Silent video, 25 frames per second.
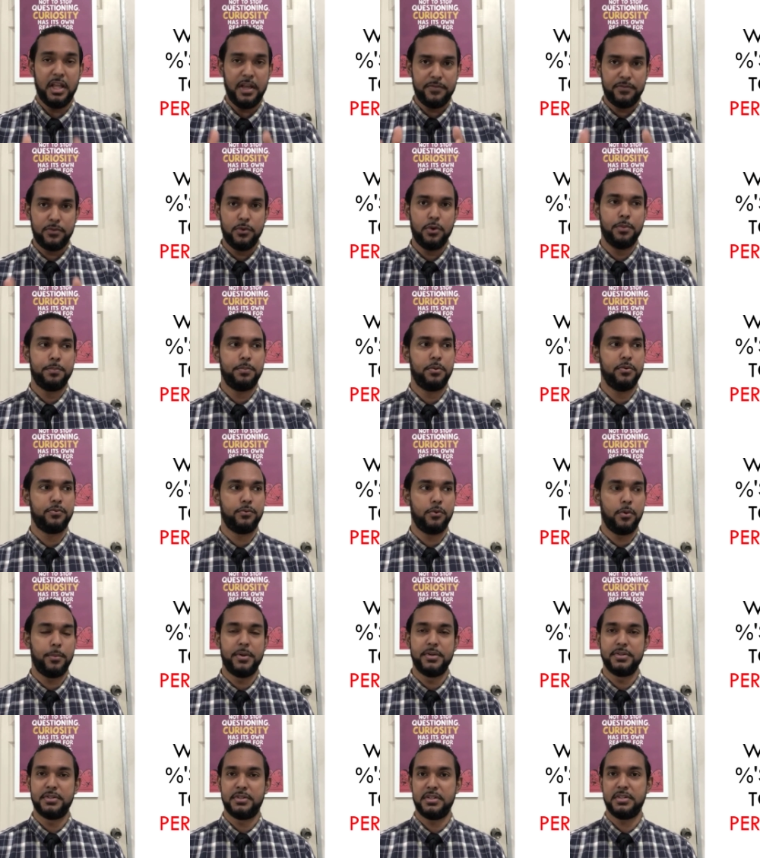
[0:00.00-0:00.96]
If your
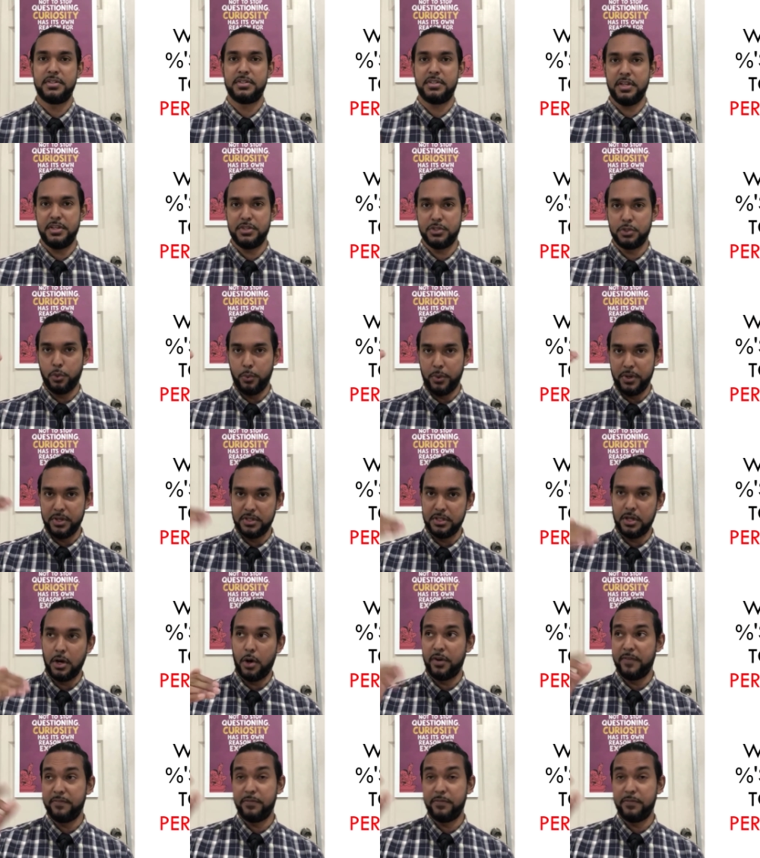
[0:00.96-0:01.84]
performance is, is going down,